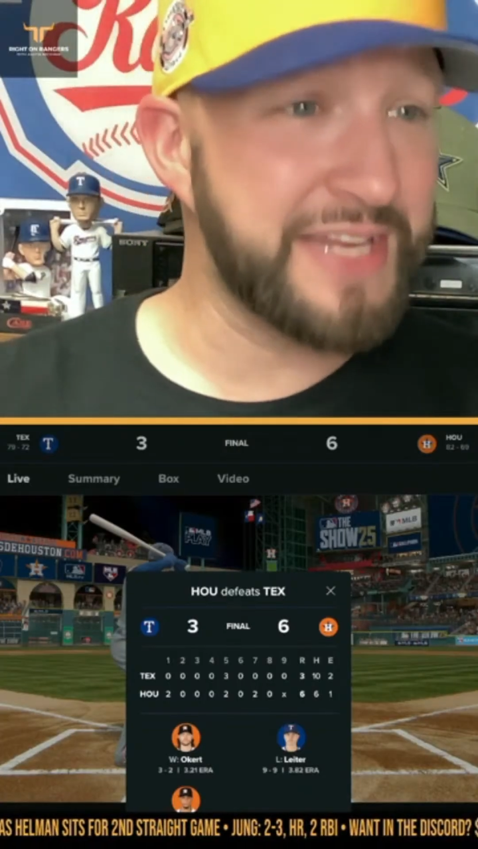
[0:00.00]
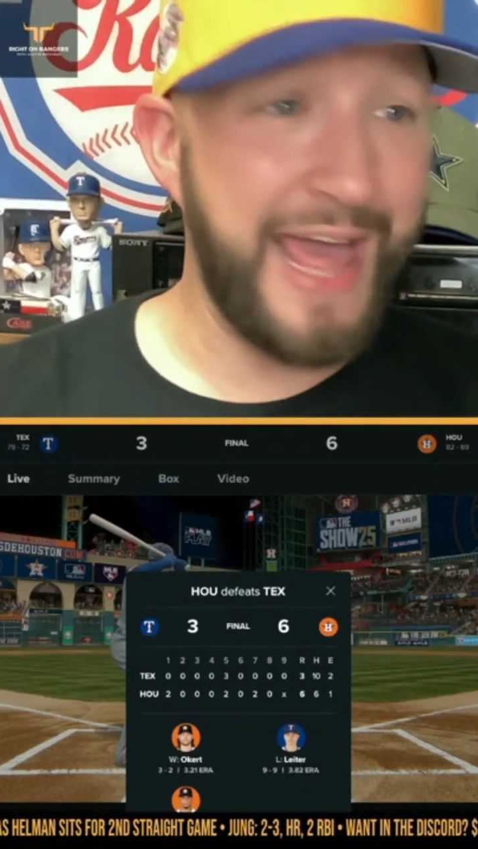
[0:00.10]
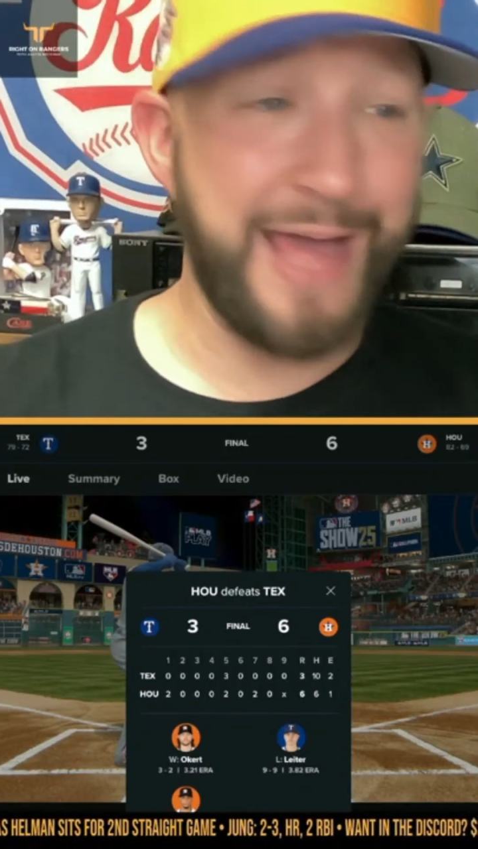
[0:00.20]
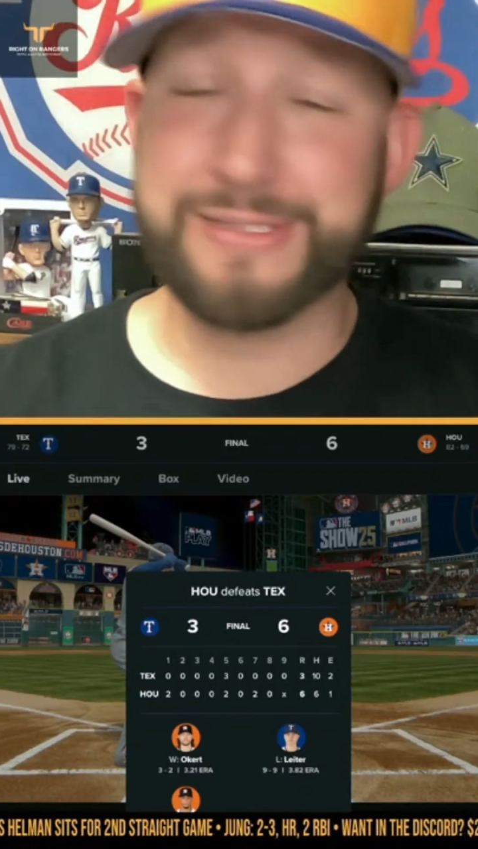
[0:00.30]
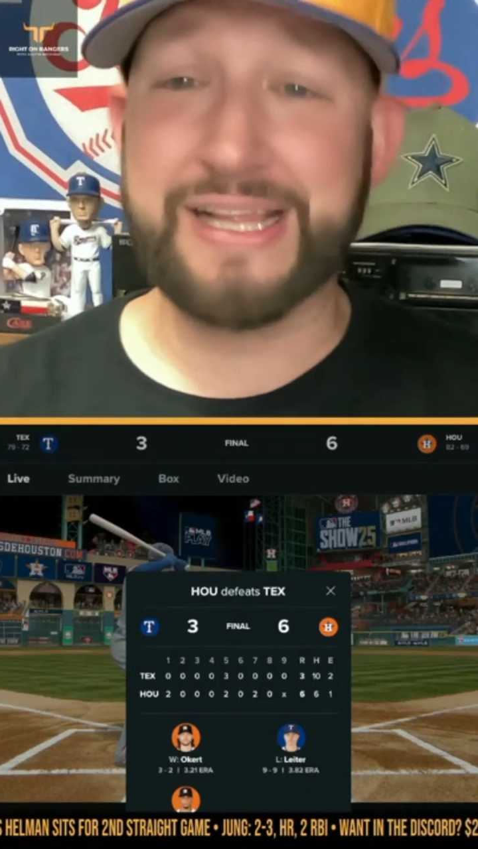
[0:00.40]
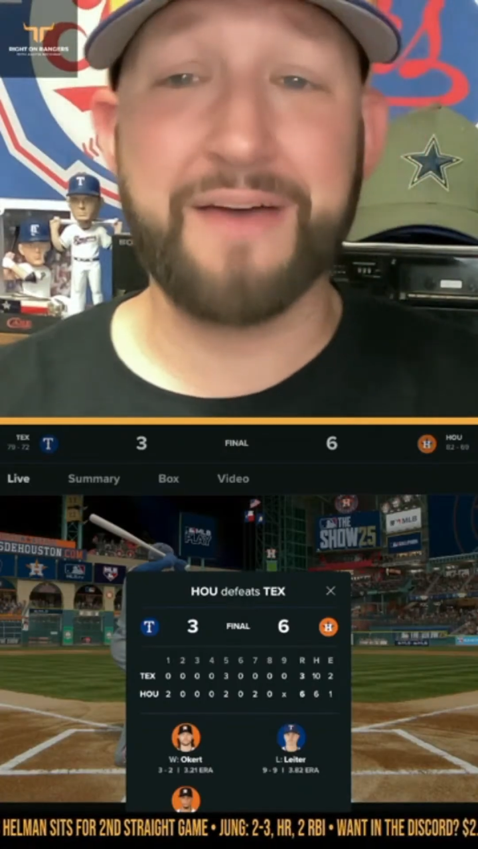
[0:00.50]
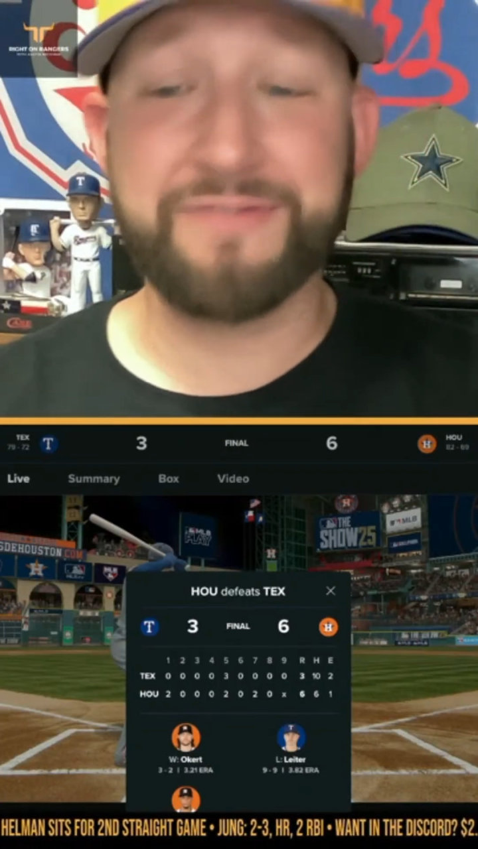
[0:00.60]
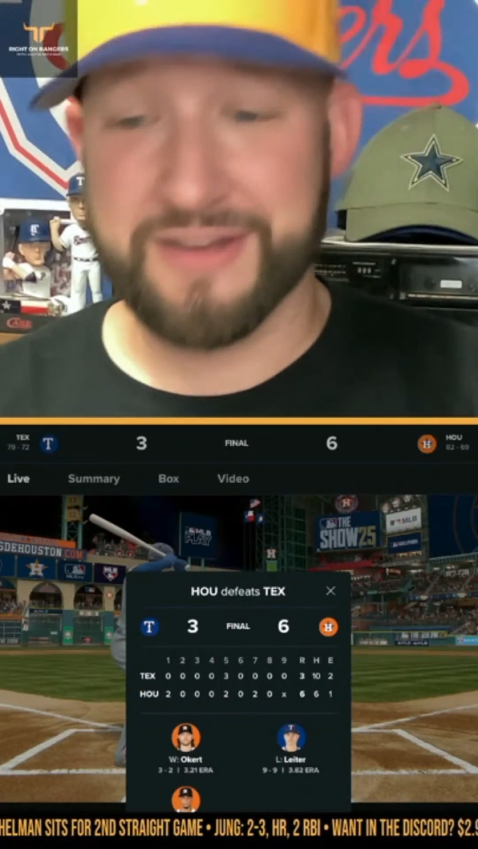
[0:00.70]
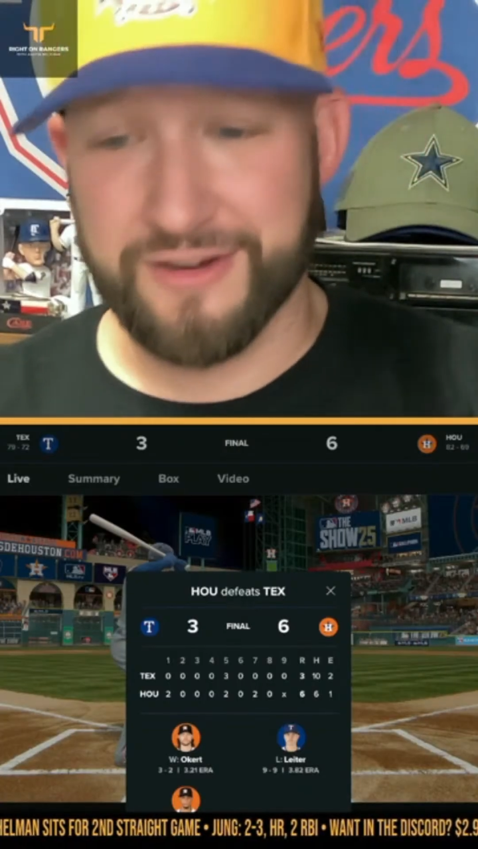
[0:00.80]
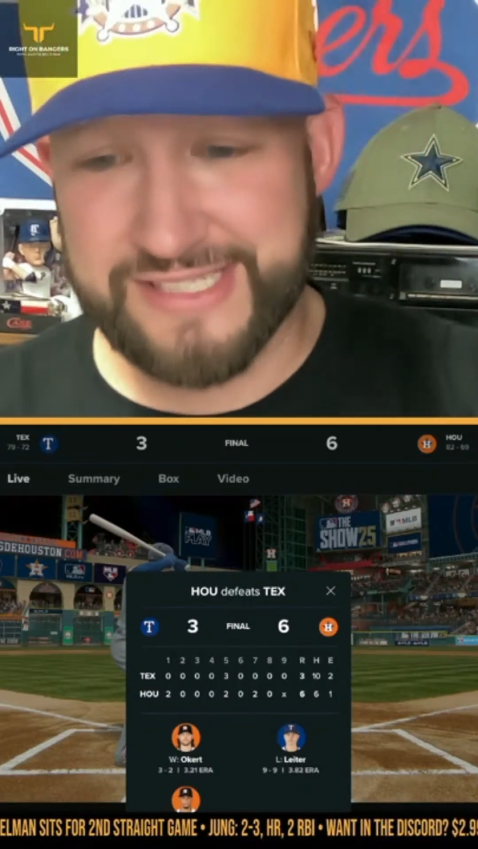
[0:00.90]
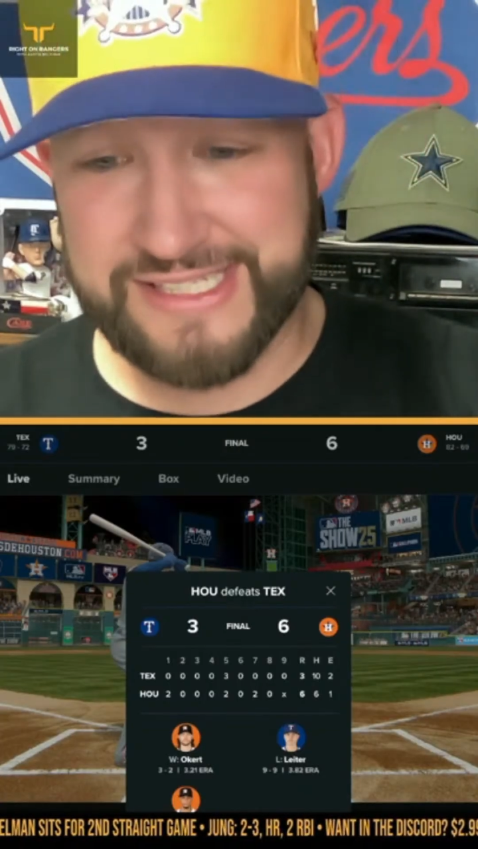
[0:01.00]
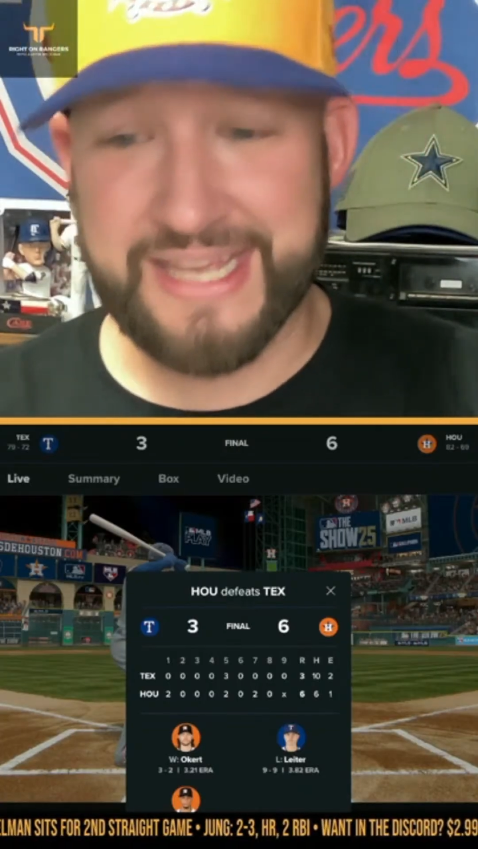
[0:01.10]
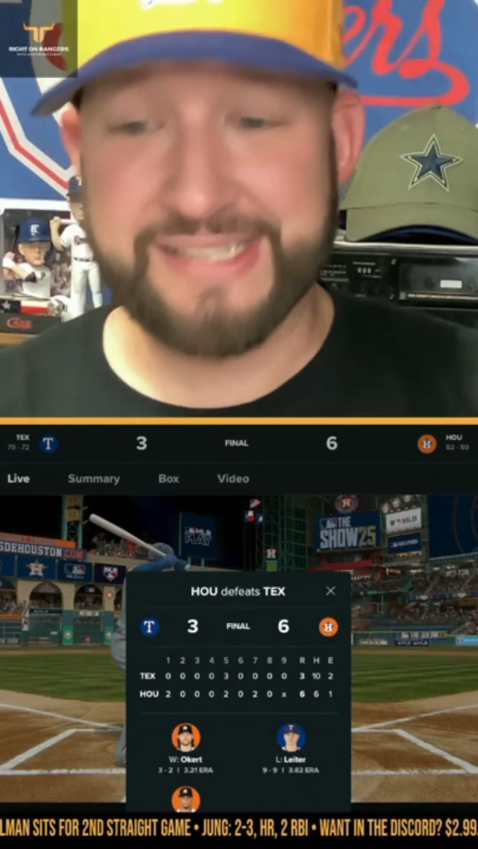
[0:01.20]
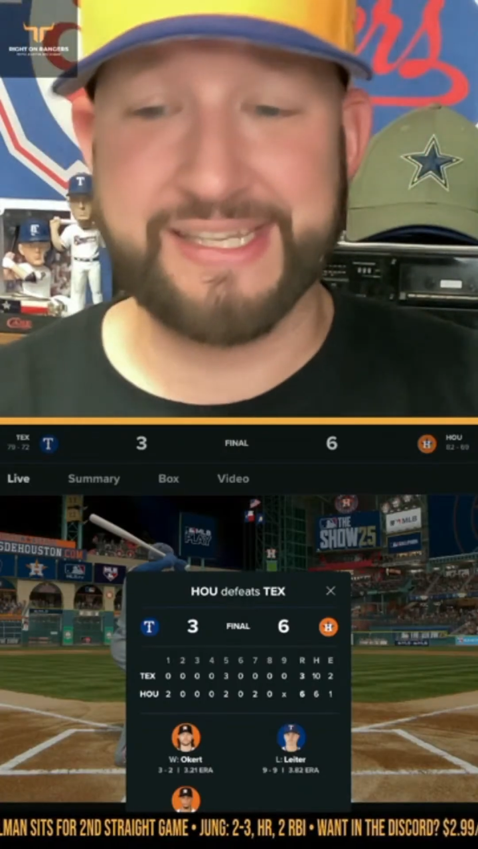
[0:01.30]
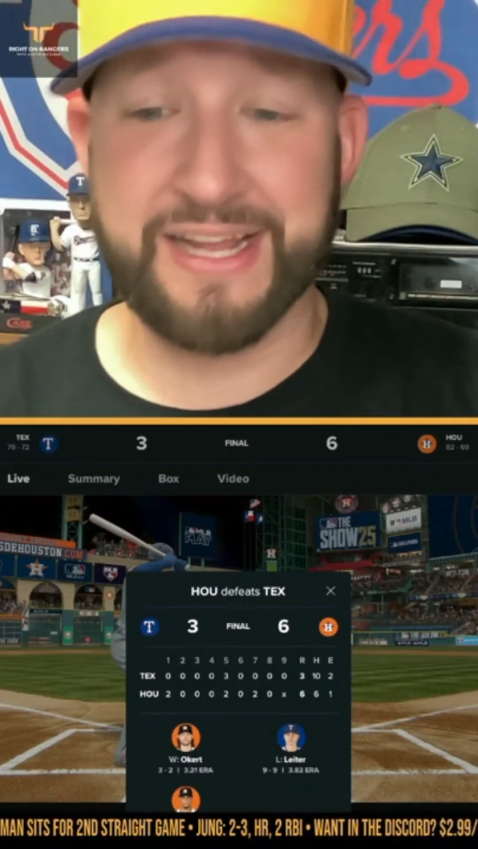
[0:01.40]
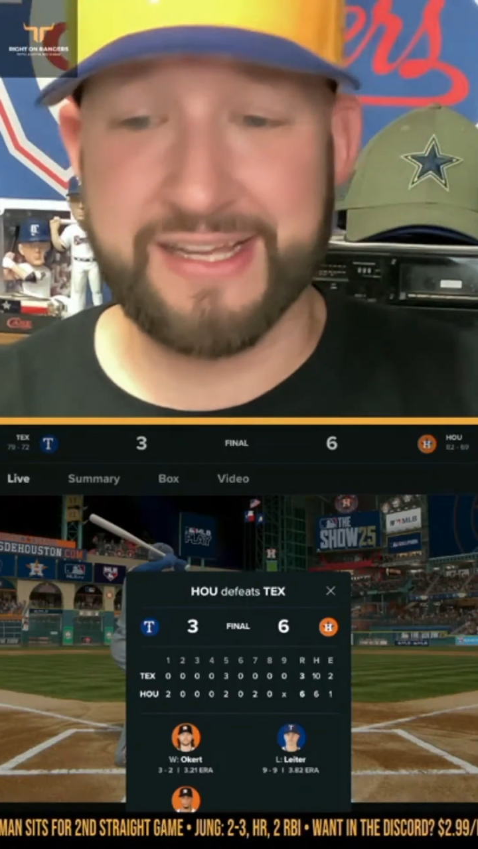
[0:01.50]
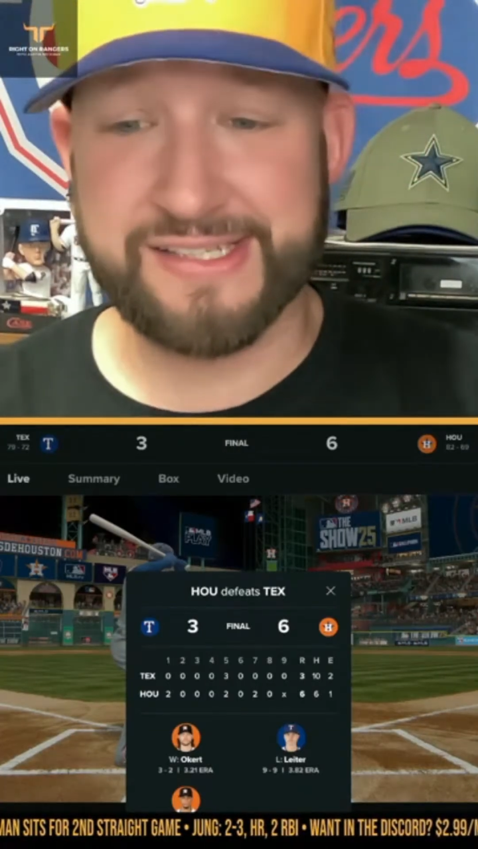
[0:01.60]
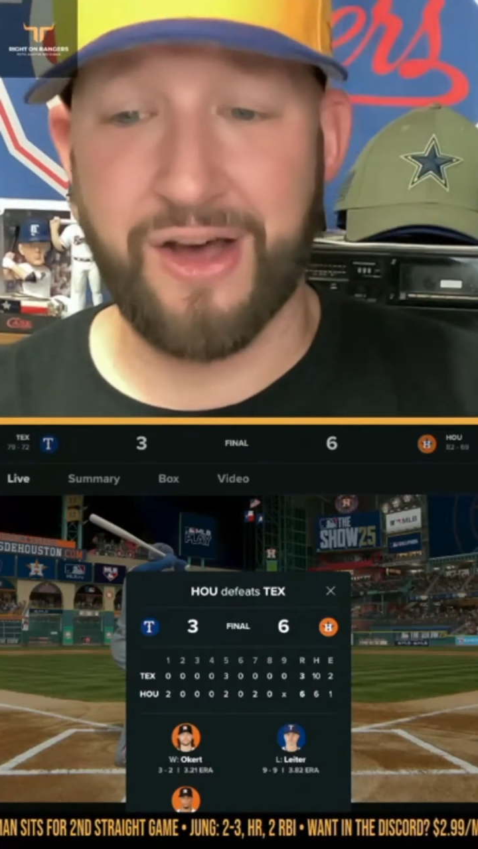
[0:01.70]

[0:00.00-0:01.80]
games left and your season is